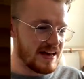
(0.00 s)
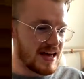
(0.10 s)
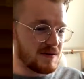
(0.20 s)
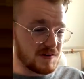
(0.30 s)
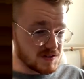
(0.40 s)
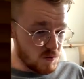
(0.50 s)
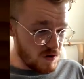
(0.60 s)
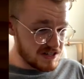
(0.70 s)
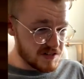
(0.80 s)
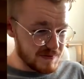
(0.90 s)
And I'm also
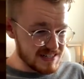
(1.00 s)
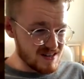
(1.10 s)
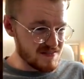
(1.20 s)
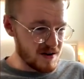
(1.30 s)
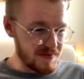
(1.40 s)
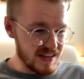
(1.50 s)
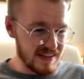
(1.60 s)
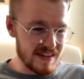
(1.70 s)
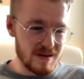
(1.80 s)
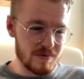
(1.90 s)
watching myself and I'm
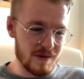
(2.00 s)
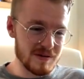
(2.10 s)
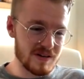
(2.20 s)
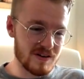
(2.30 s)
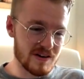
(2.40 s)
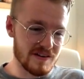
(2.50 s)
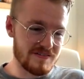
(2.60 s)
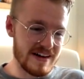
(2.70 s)
thinking that I probably could have gone